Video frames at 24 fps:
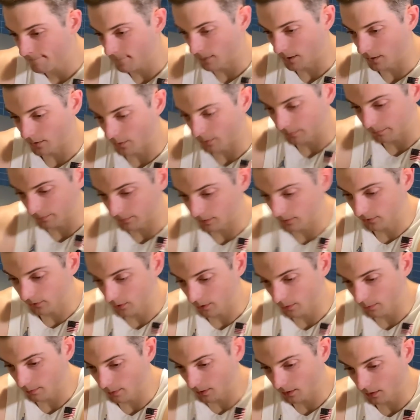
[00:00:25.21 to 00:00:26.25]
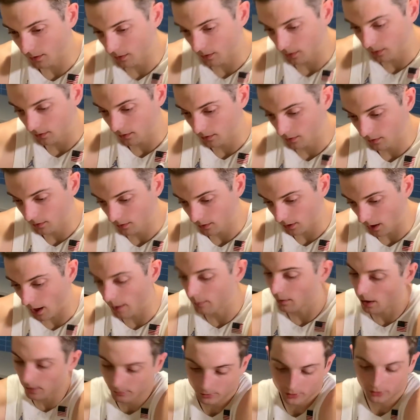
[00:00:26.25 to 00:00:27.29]
you know, it's going to be.
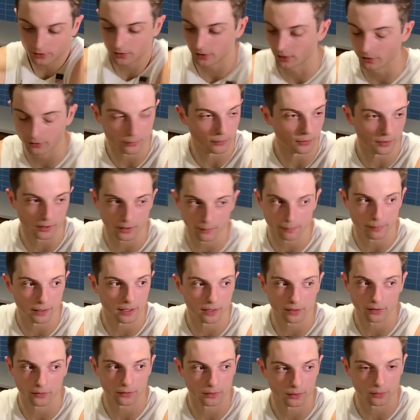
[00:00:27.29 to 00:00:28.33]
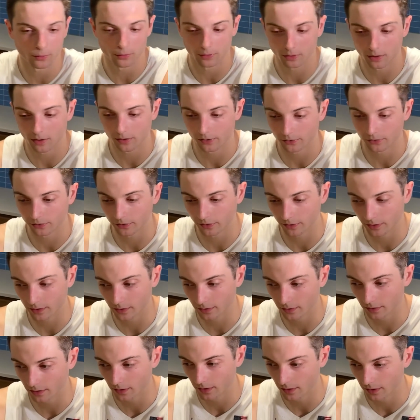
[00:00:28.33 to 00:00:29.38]
I'm just looking forward to get back on the court. Honestly, like,
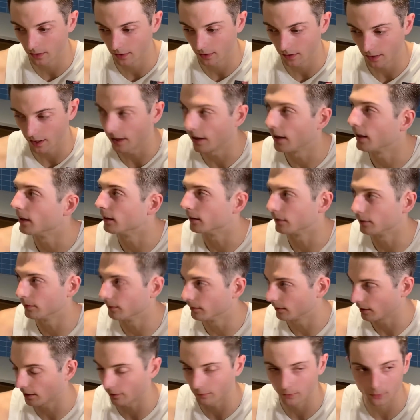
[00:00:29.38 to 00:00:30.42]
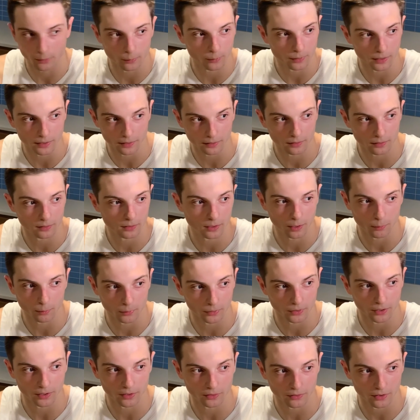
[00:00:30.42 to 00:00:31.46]
I hate having to wait a couple
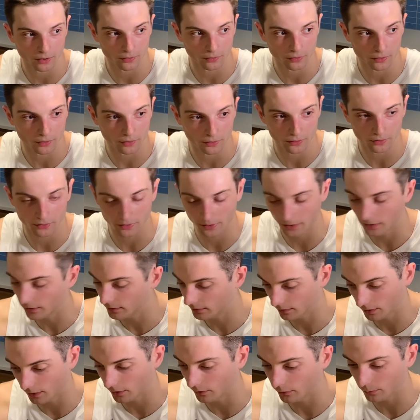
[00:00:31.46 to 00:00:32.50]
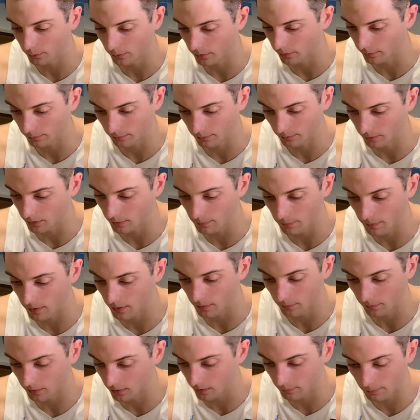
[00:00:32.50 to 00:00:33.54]
days after this. Like, I just want to get
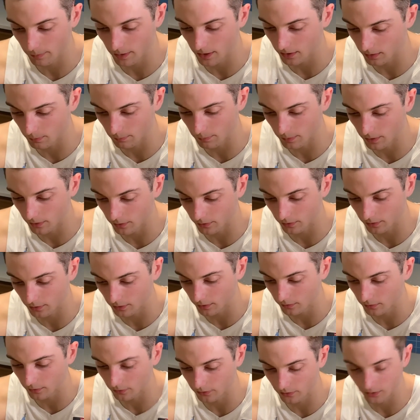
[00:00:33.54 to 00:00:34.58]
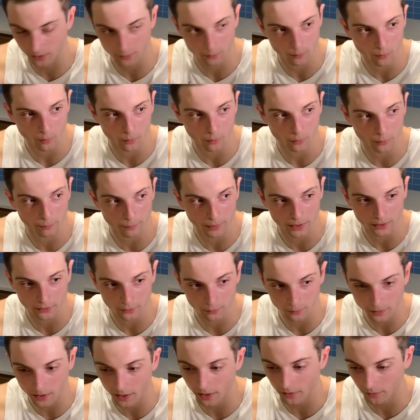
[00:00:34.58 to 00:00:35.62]
better, and get this thing rolling because we
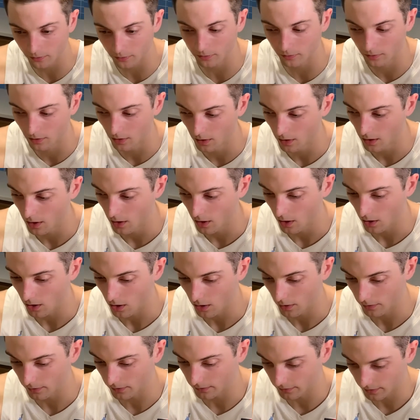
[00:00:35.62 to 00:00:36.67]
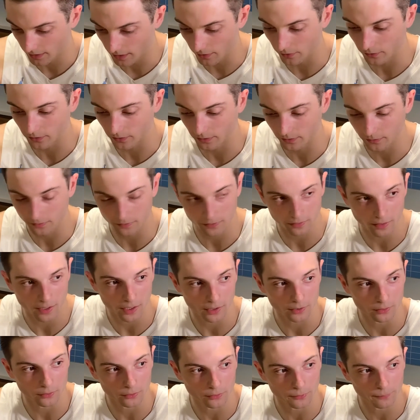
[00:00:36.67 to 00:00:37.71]
got the talent in the
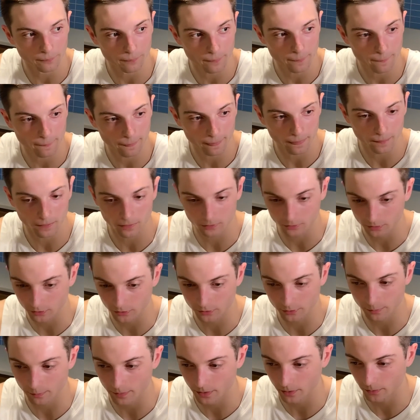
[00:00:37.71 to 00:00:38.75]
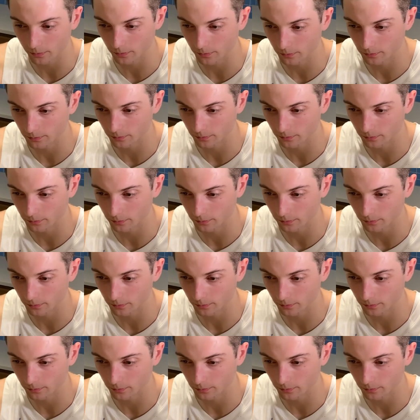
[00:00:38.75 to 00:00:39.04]
locker room. It's just about